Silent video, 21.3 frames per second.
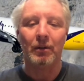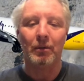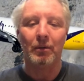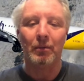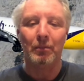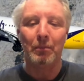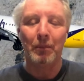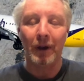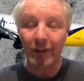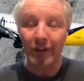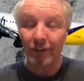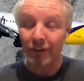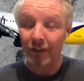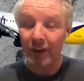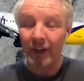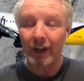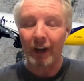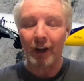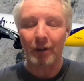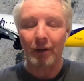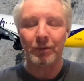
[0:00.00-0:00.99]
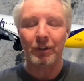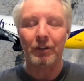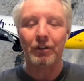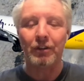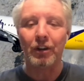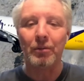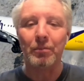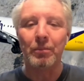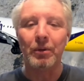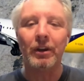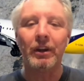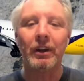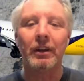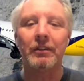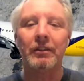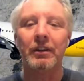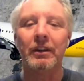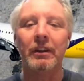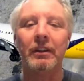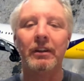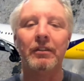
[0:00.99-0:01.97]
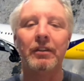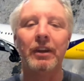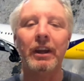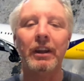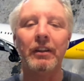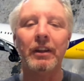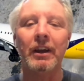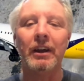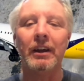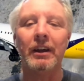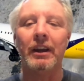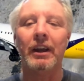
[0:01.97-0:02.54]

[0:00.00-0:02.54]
mighty Captain Sullenberger did indeed that.